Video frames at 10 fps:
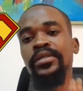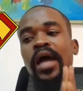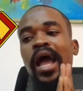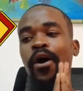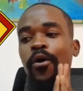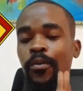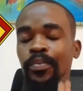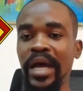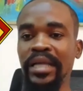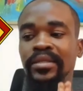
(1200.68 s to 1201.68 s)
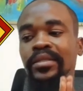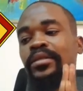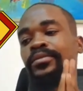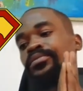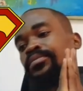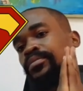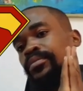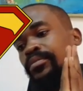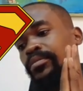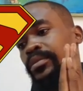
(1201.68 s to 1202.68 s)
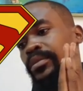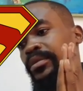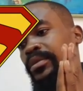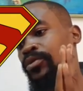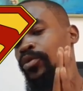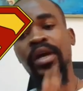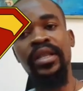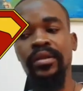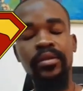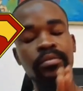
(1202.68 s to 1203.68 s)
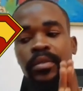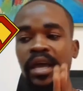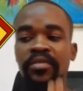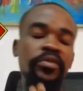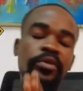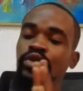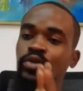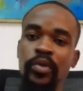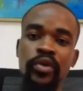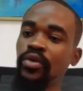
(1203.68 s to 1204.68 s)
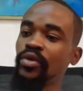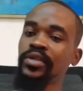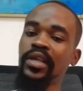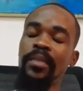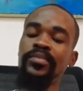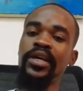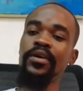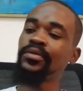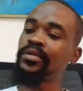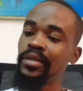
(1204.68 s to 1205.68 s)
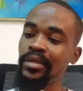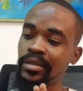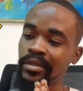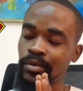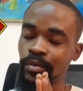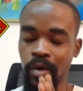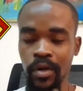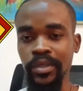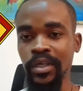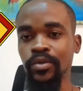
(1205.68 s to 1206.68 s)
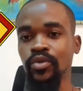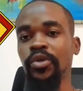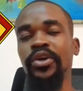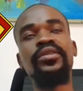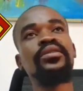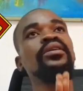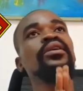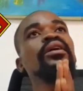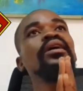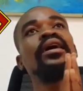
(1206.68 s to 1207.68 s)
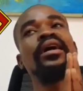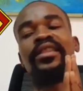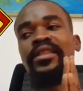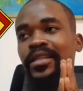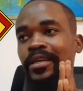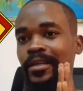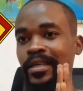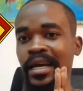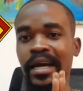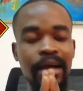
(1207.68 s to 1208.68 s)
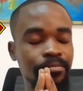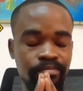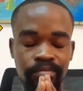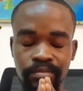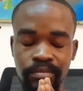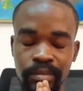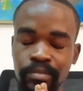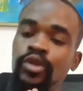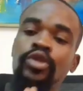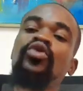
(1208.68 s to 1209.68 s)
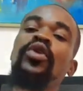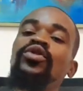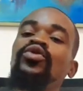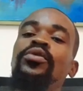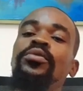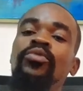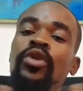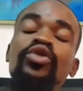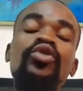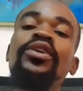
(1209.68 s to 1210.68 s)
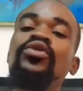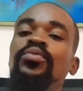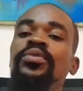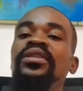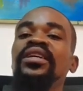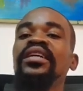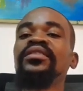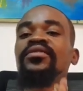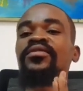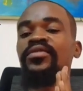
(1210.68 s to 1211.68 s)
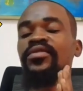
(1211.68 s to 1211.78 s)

I hope that whenever Supergirl comes out, it works out great. And yeah, I'm not trying to be negative,